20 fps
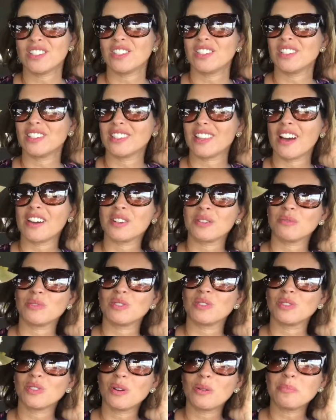Just thought it was
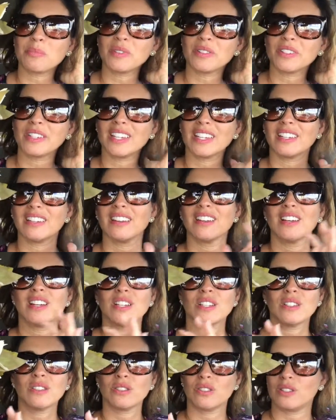so pretty,
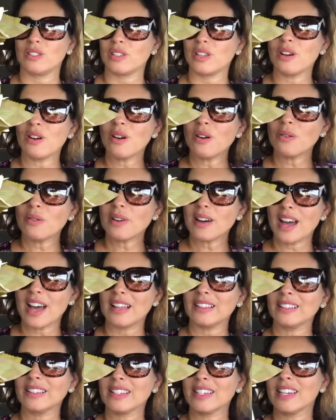so
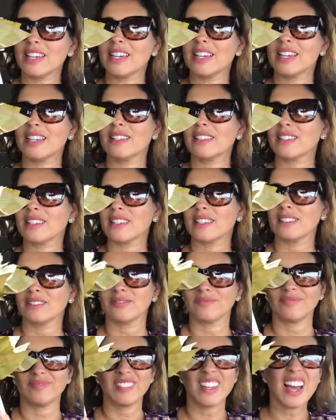elegant.
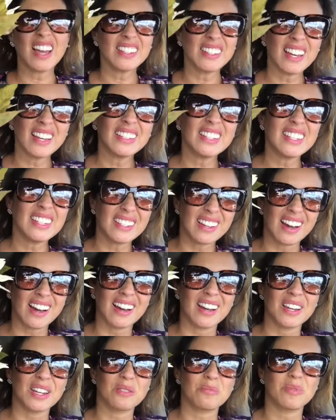
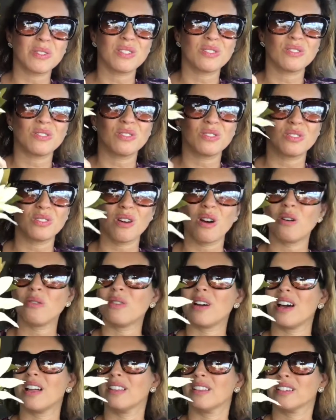$9.99, but it's
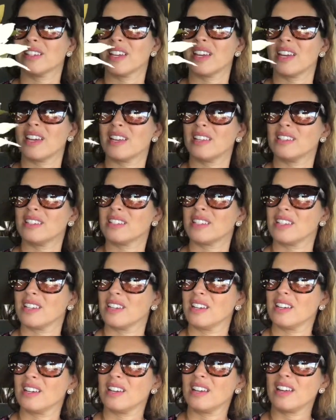so elegant
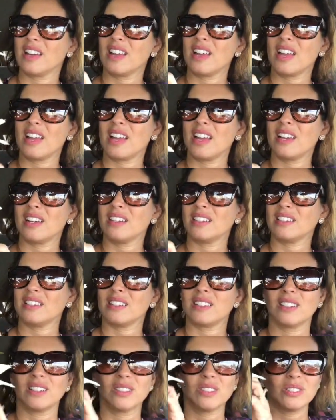and
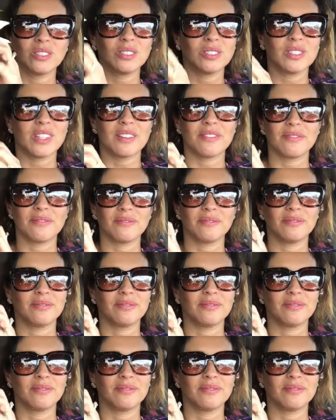left.